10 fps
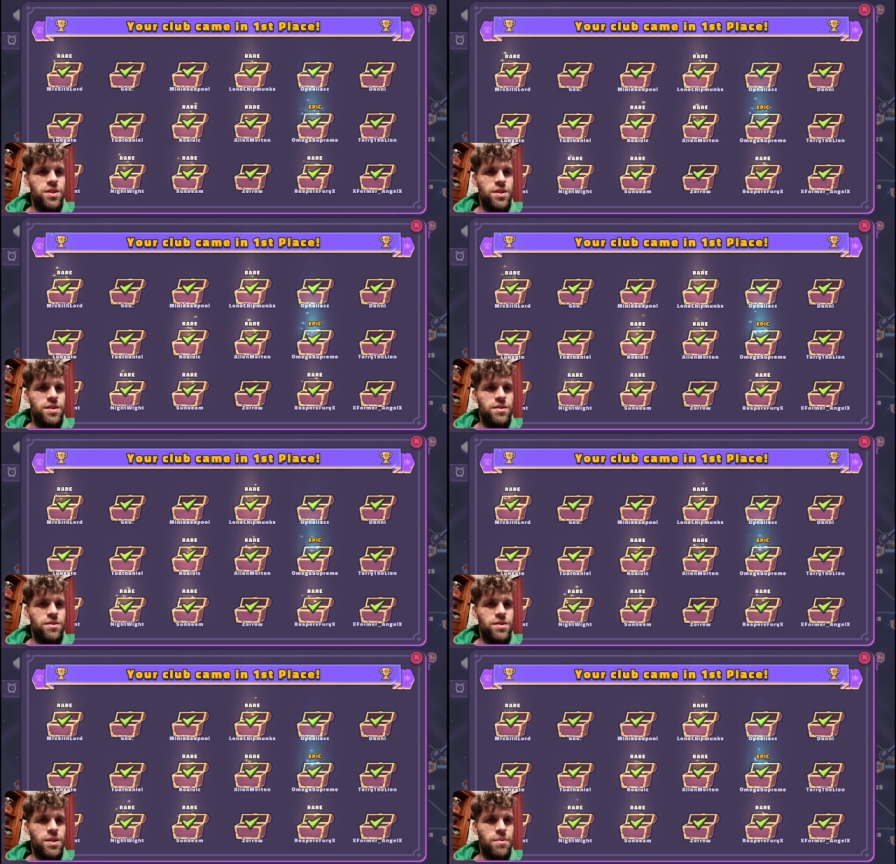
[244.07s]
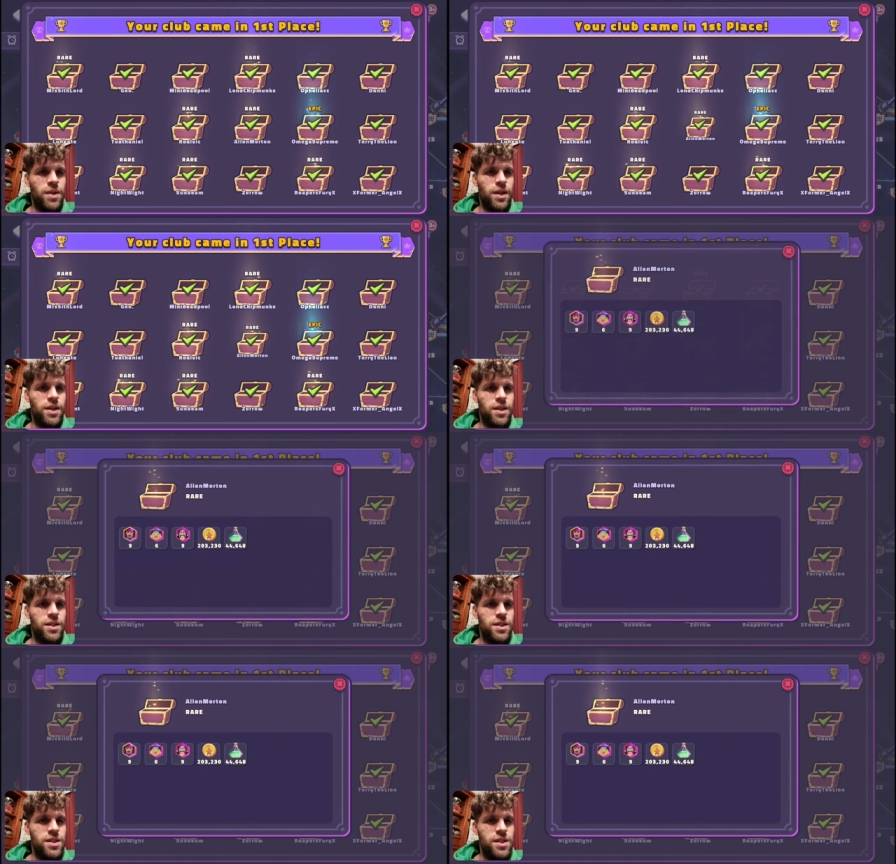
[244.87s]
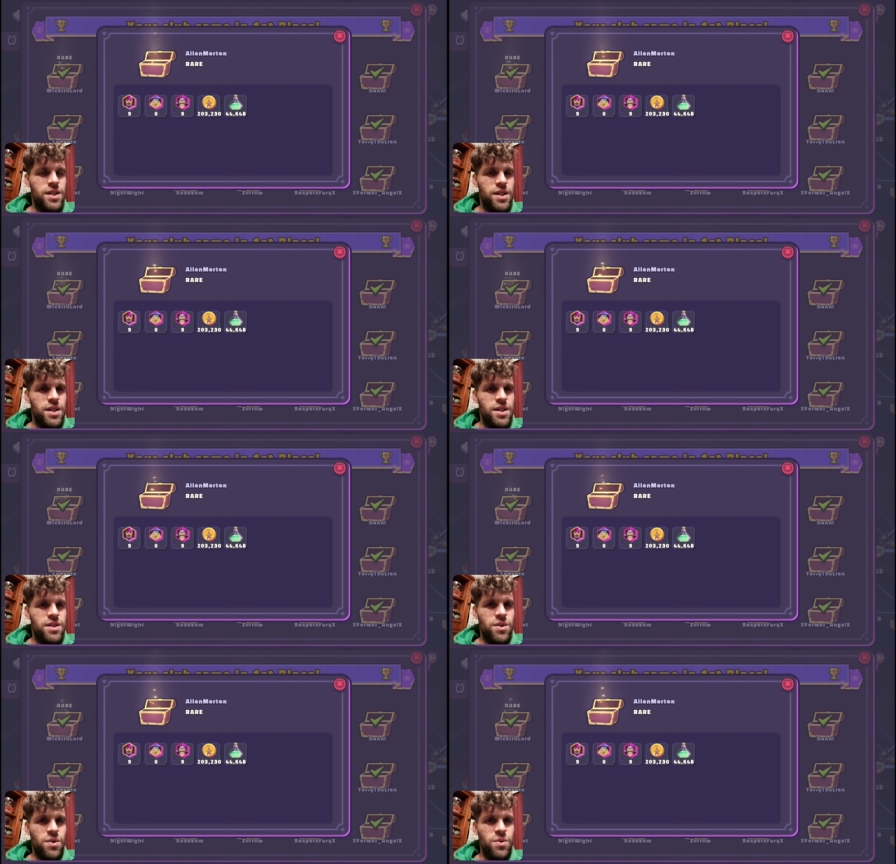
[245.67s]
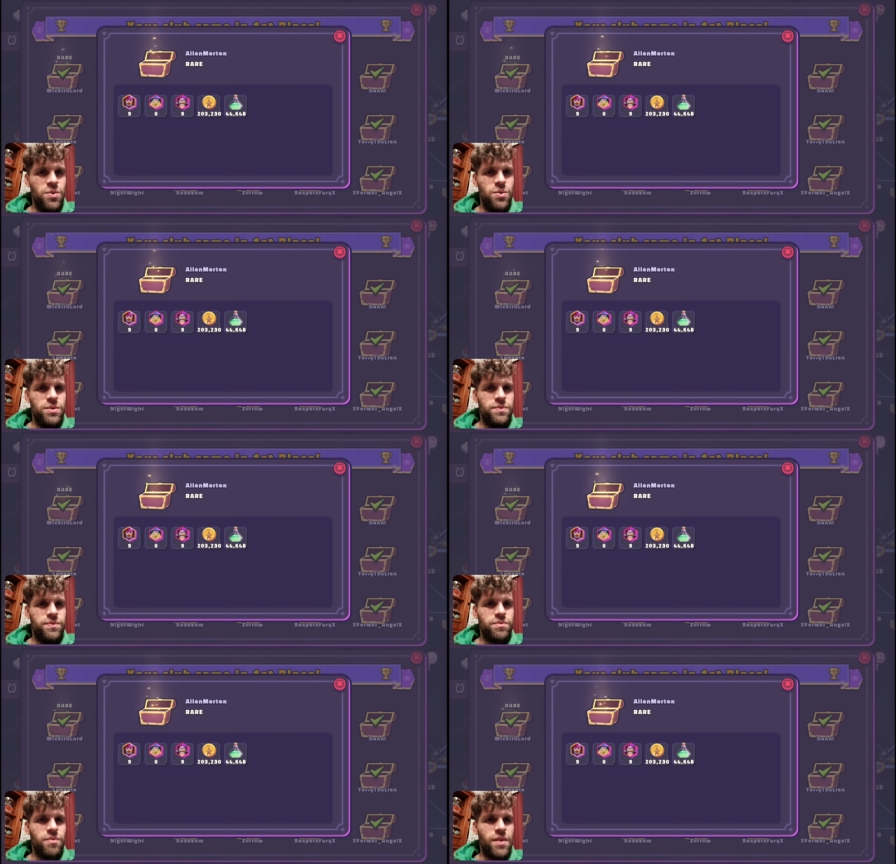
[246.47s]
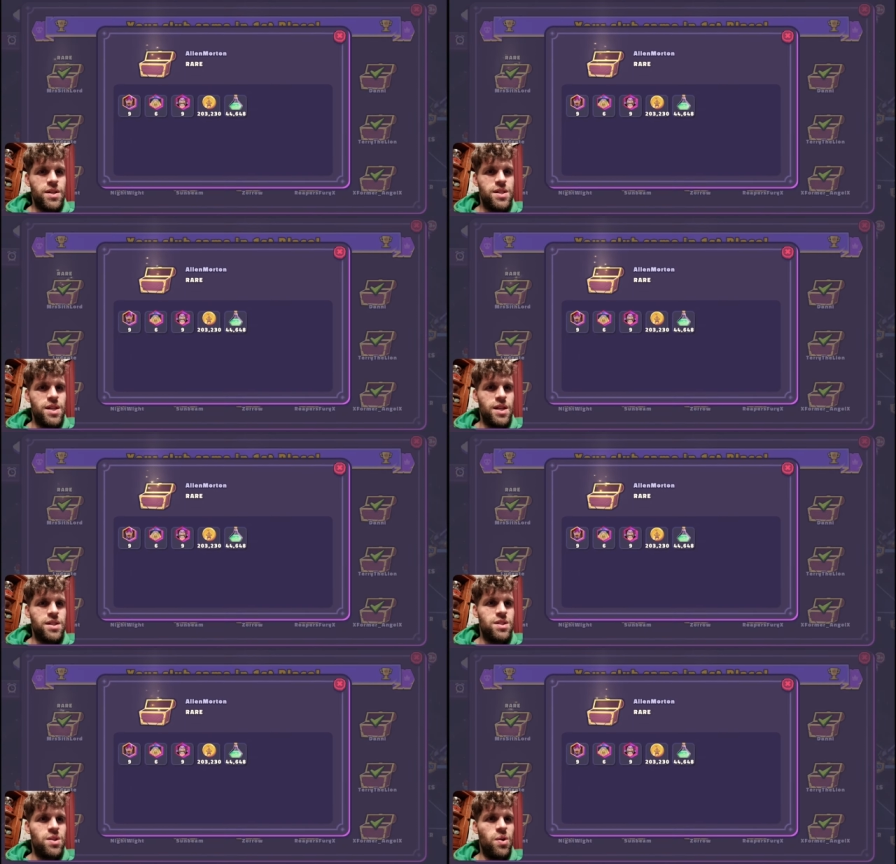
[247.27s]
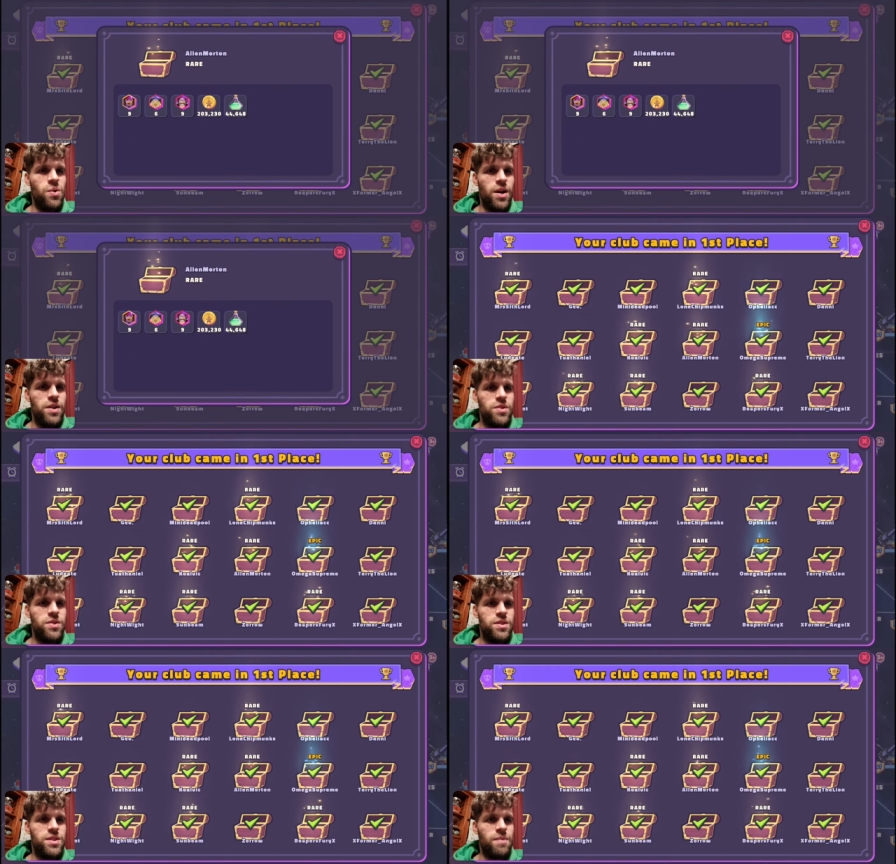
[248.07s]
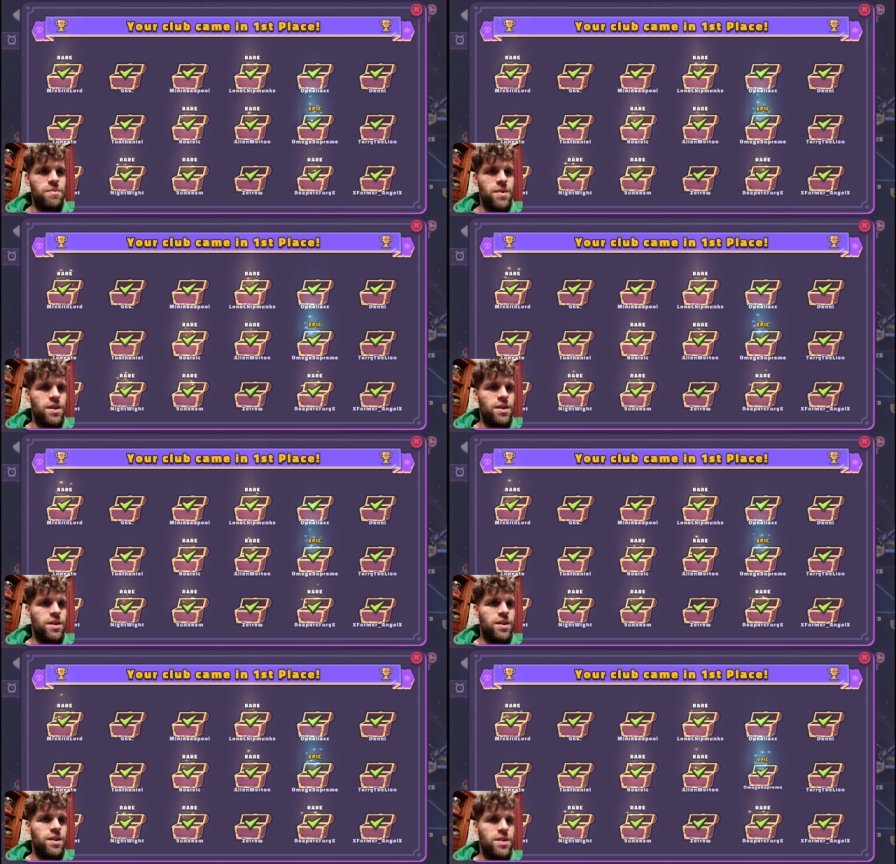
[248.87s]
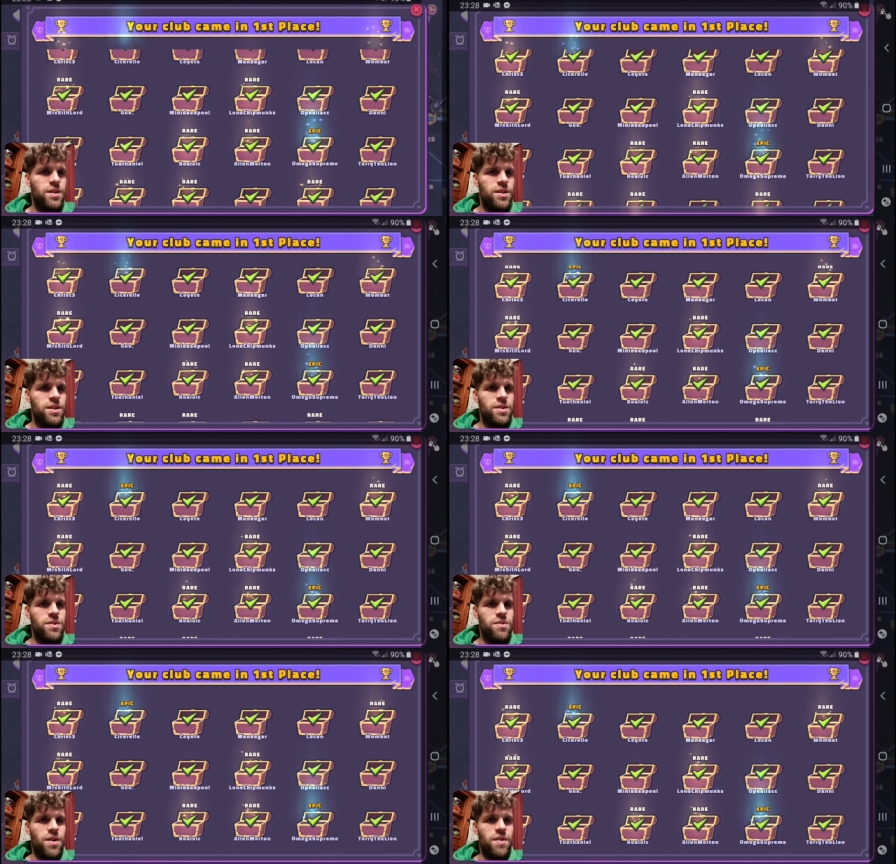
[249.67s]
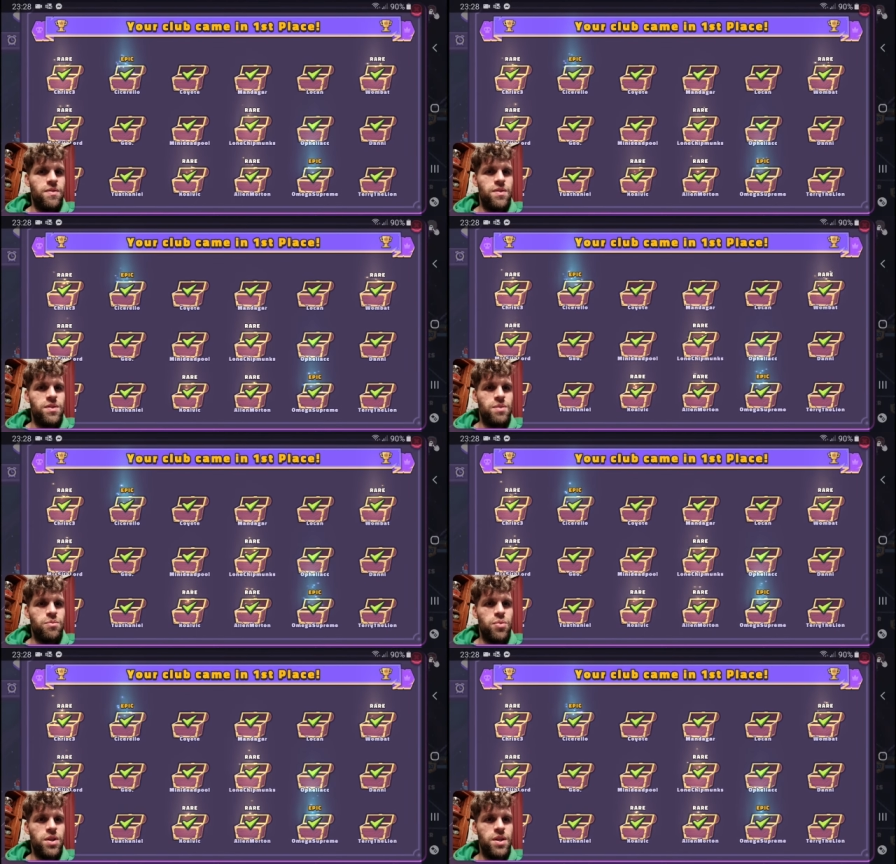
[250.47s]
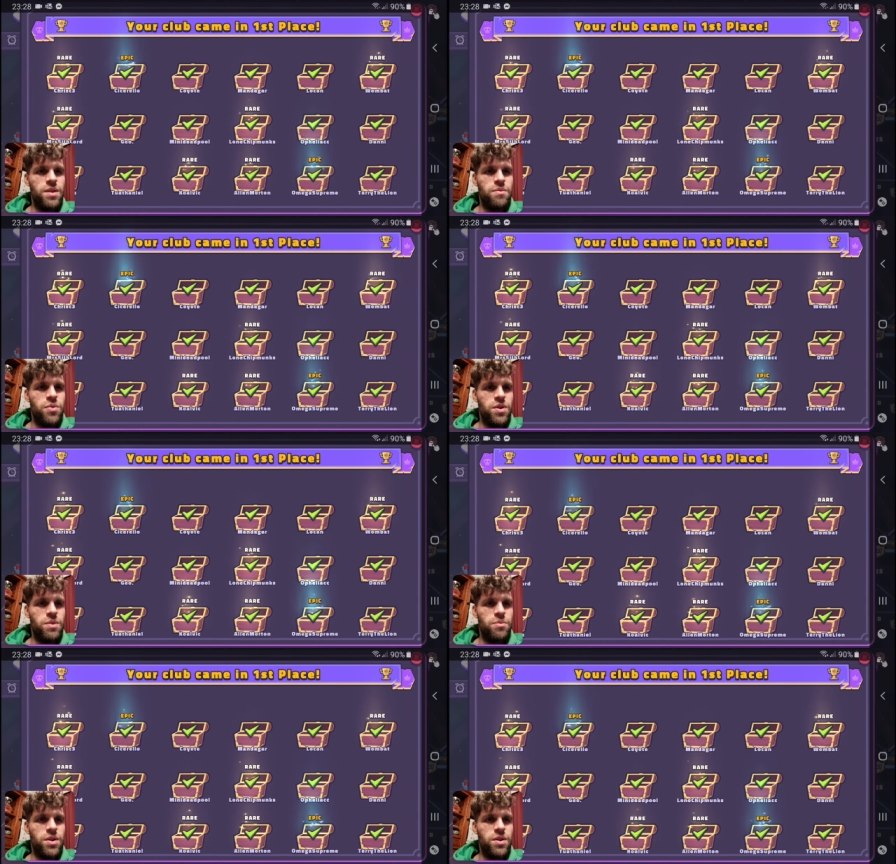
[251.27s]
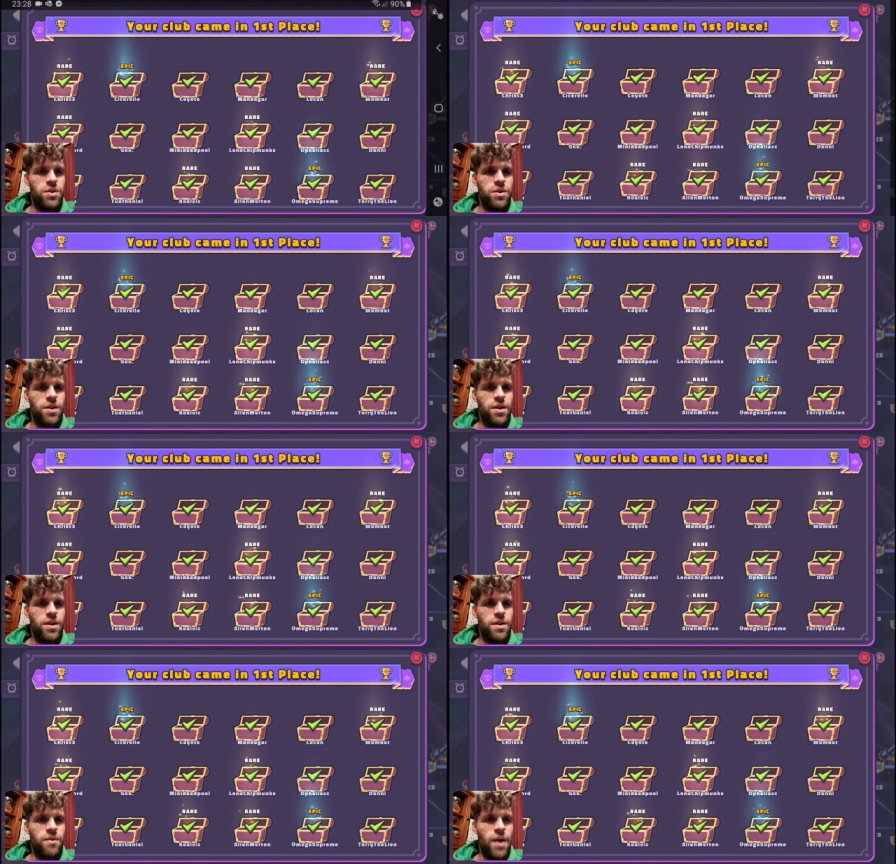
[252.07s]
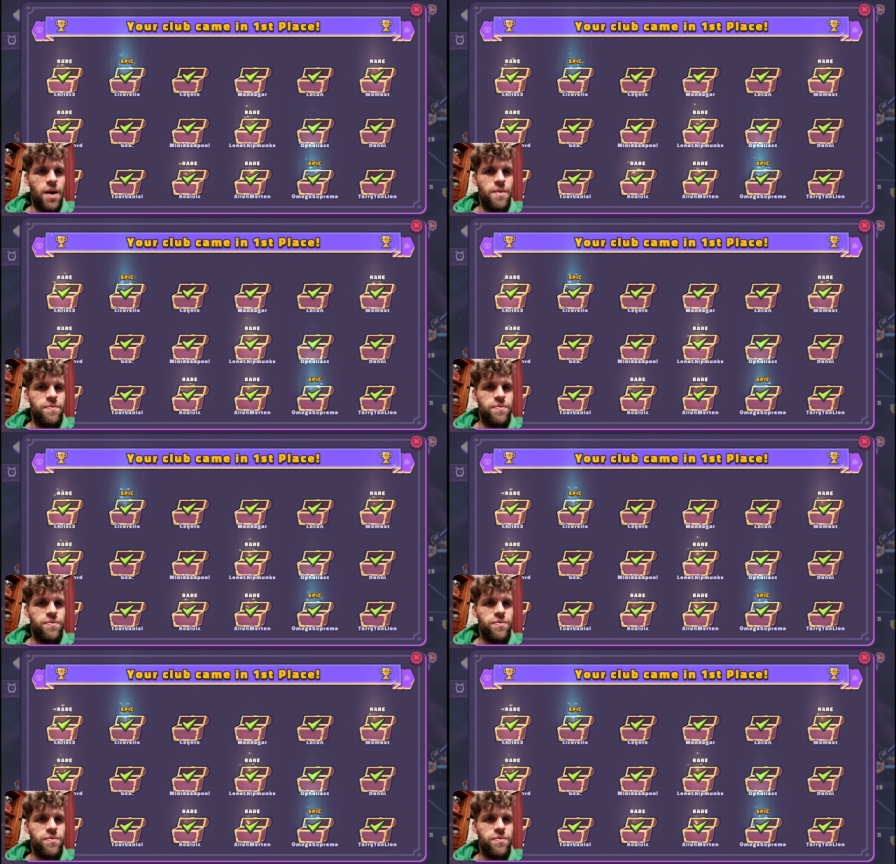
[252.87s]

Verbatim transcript: and something. Gold, six, 200 and something. All right, there's some pretty, pretty, pretty good, uh, um,